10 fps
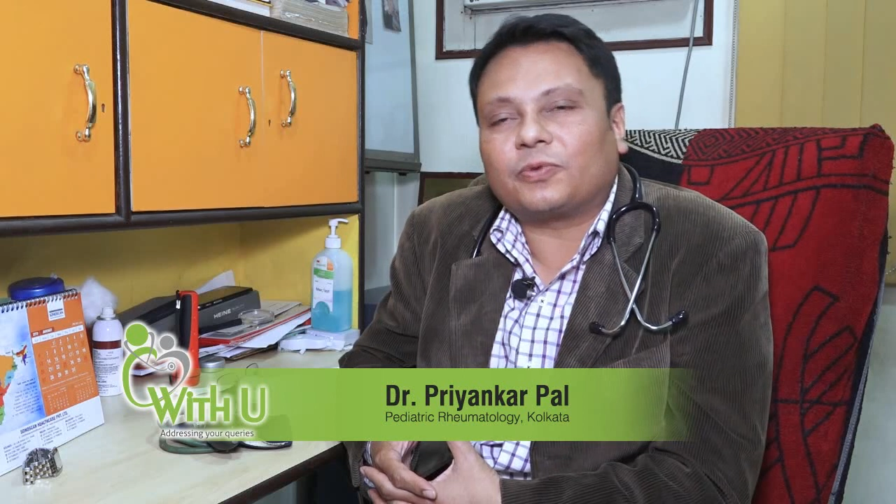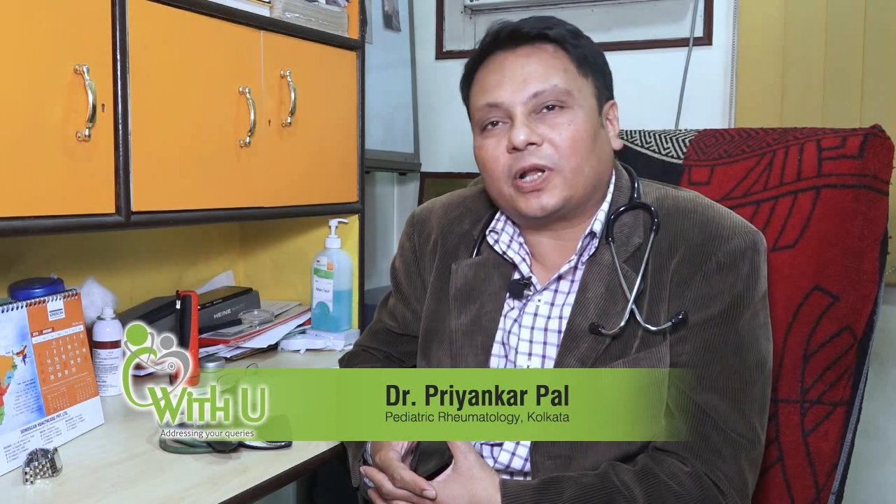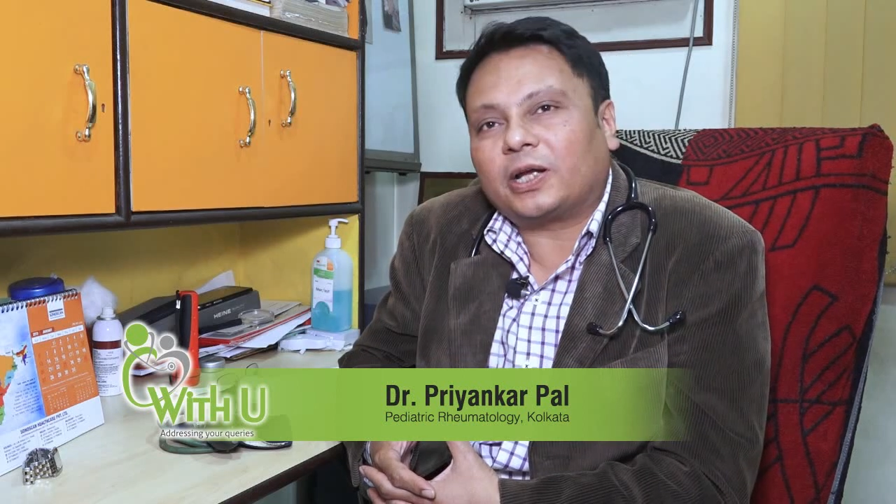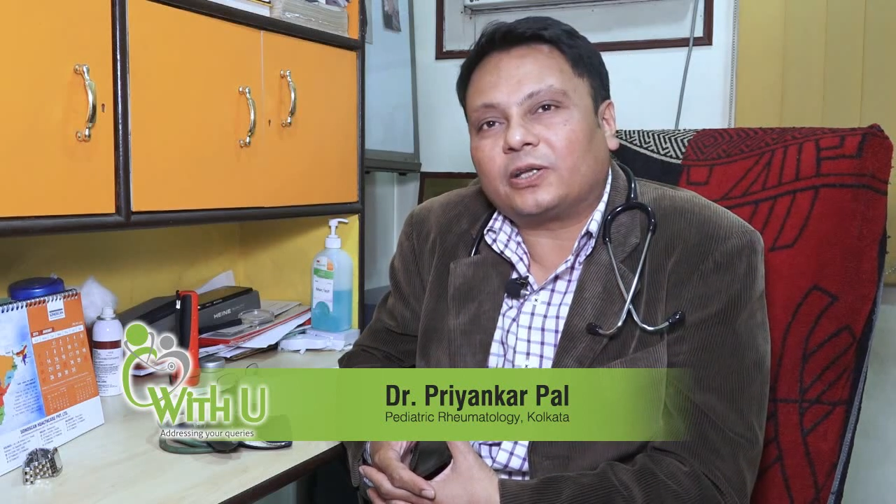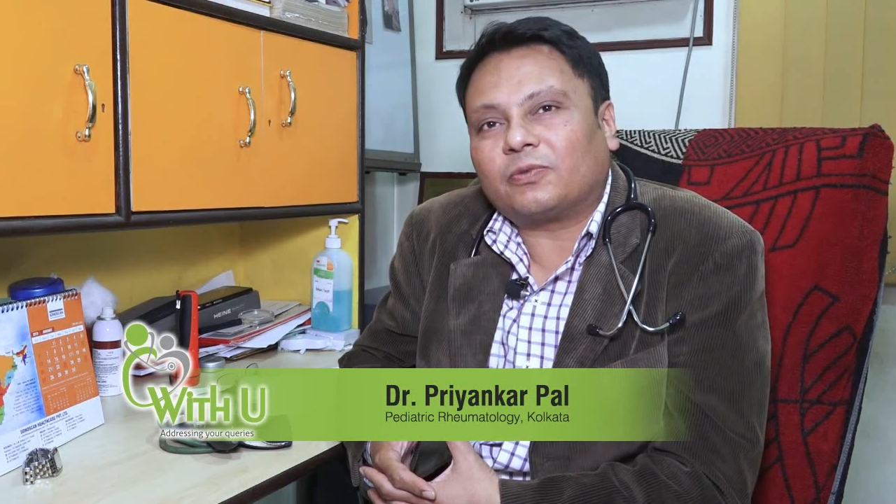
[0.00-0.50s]

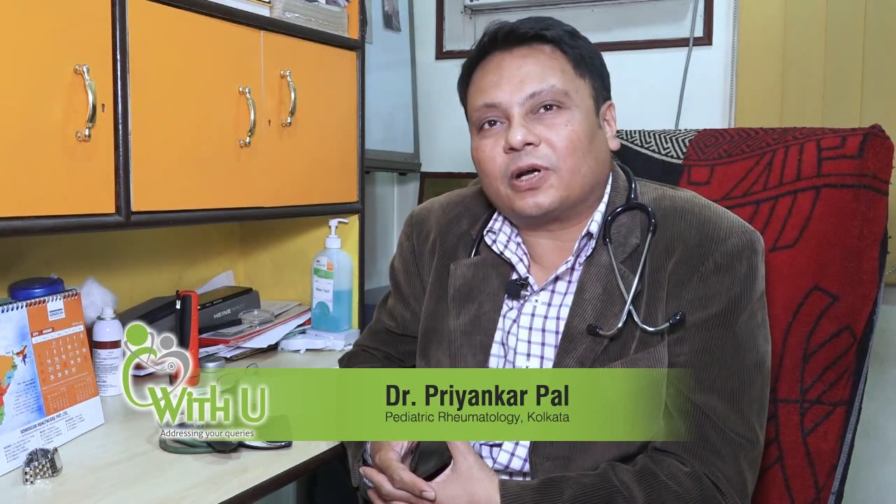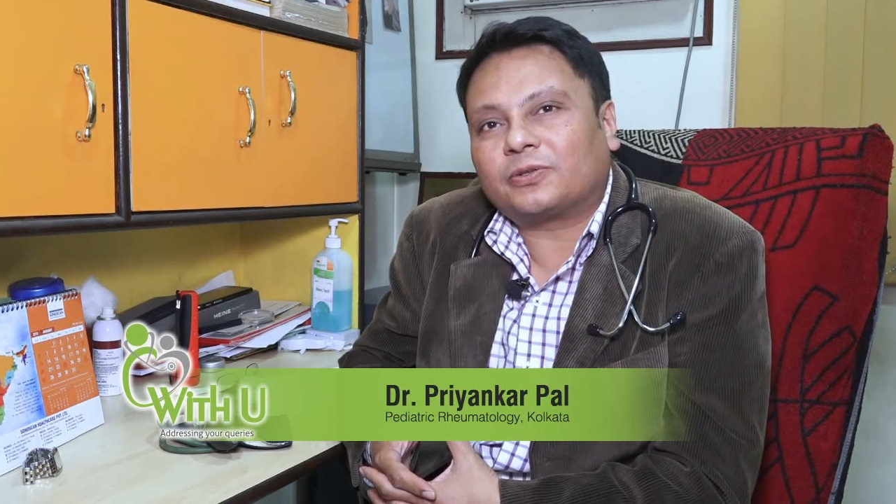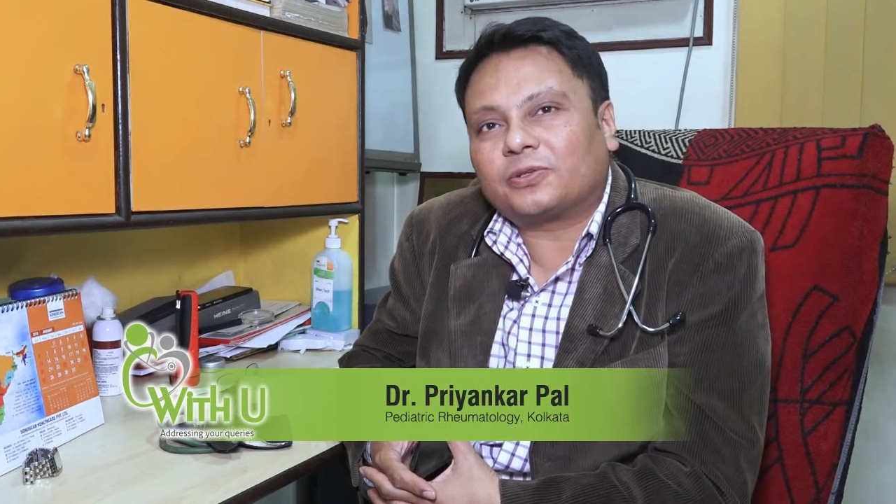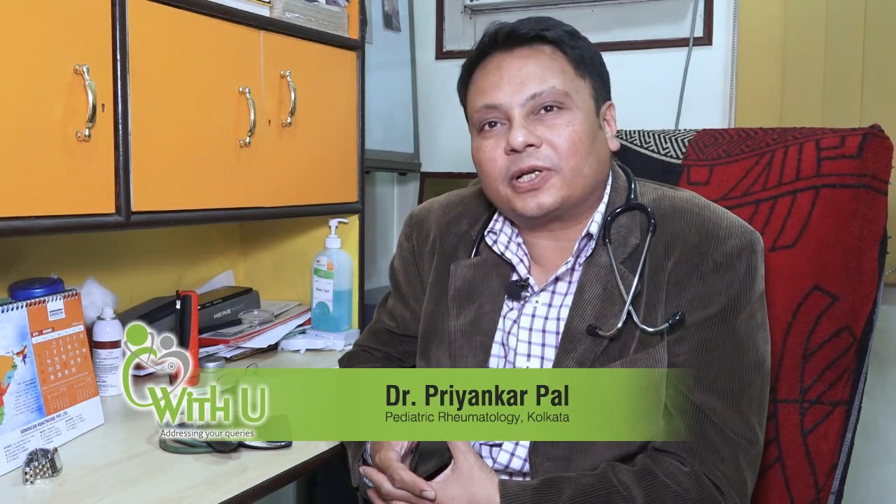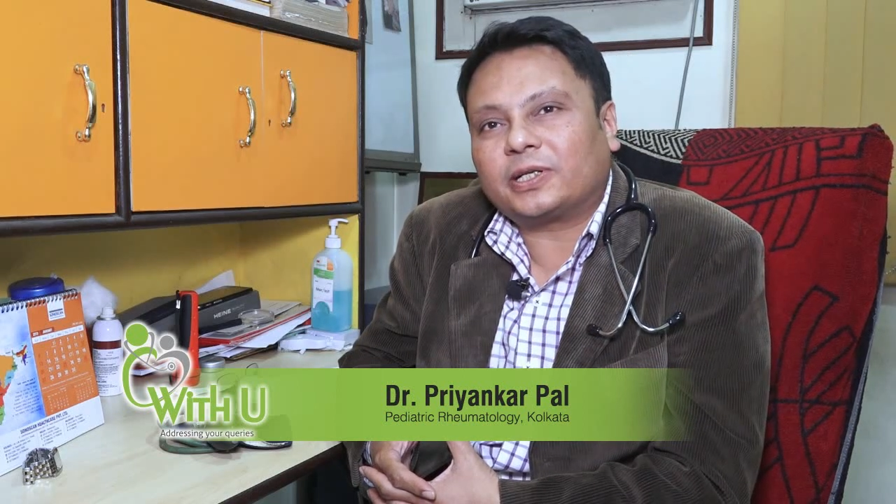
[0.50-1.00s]
variety of
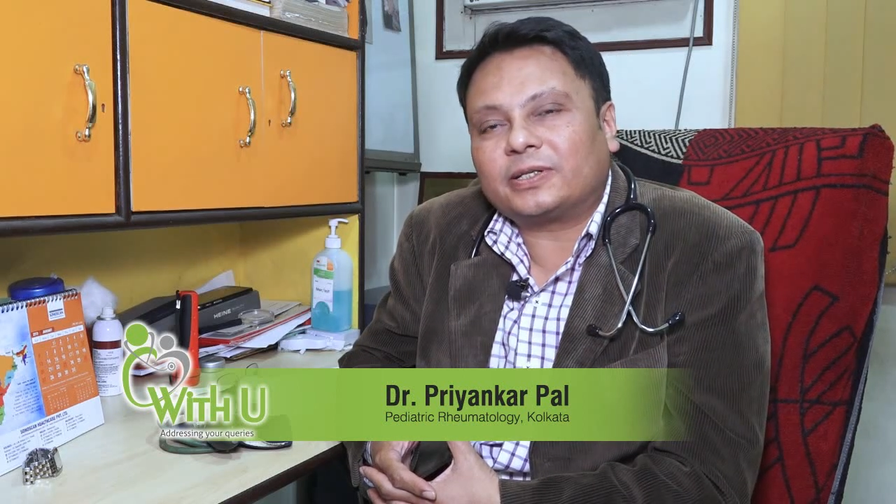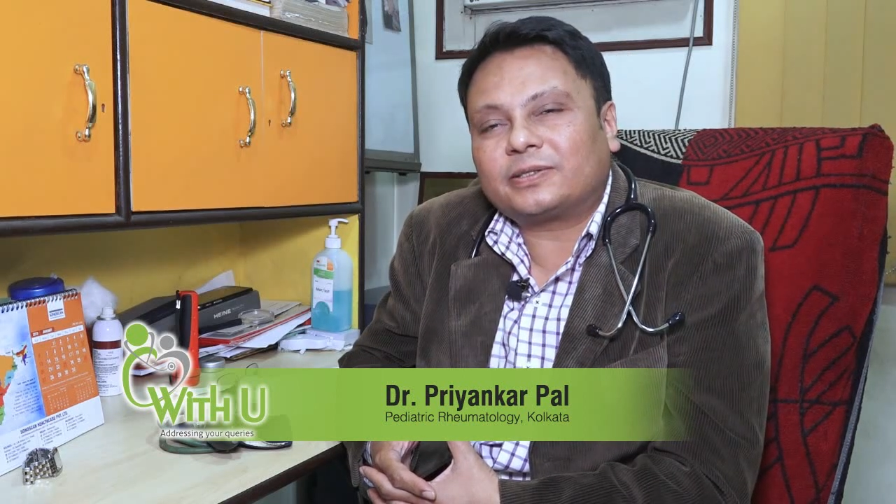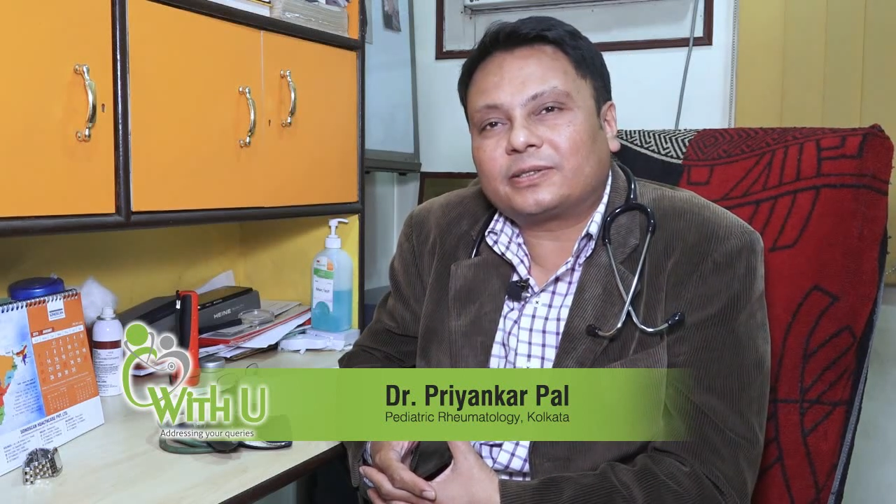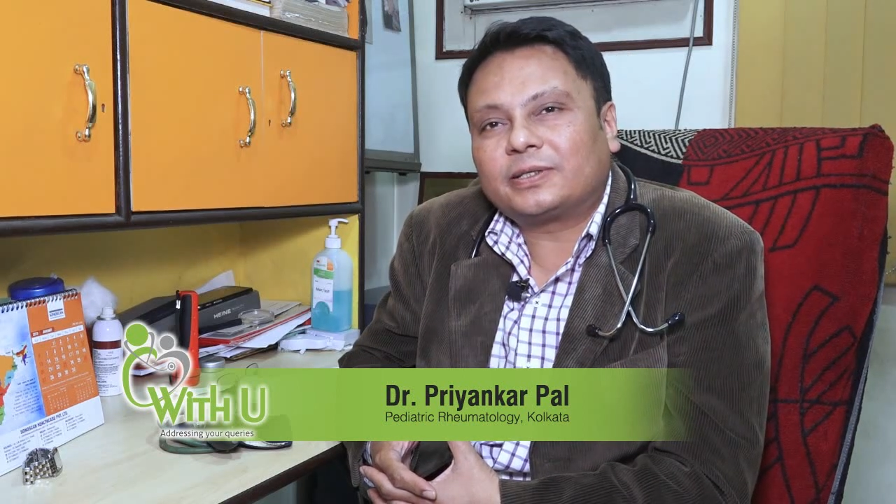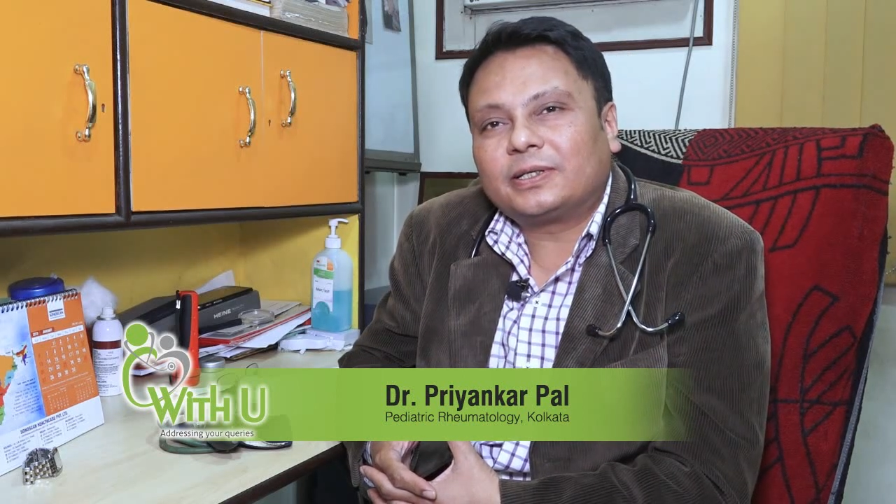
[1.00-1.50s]
arthritis,